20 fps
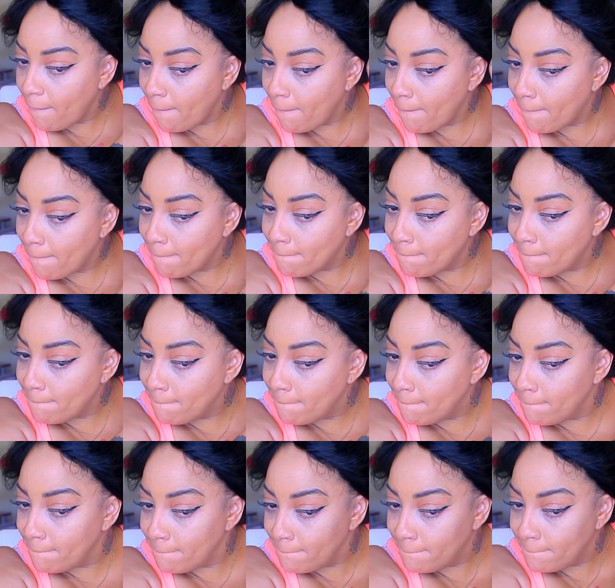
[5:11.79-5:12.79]

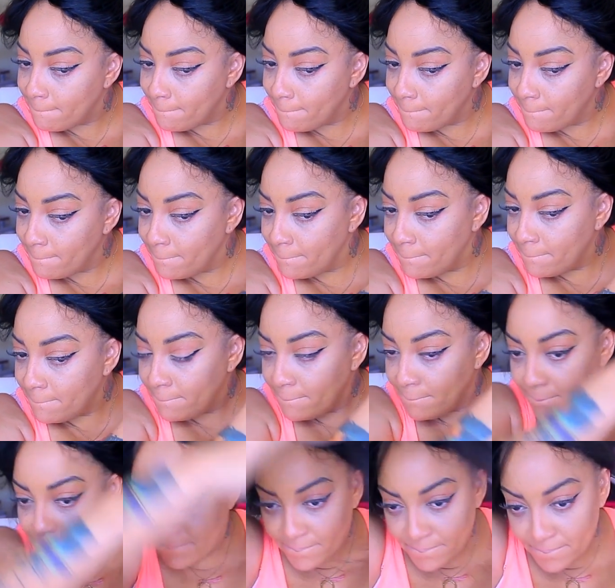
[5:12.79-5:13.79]

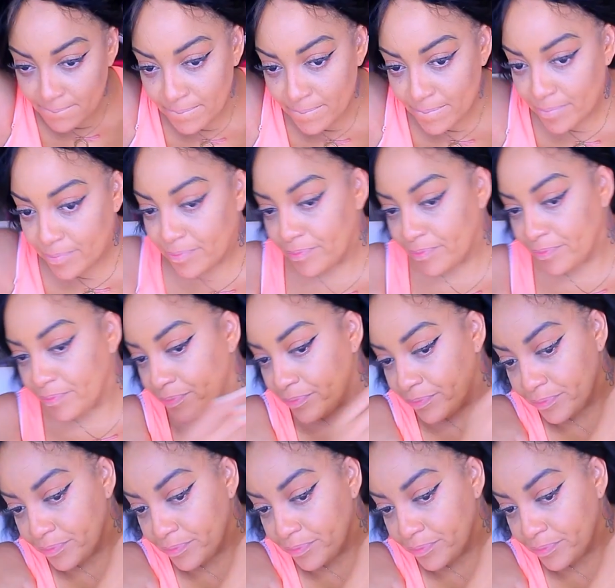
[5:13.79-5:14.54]
(no one is talking)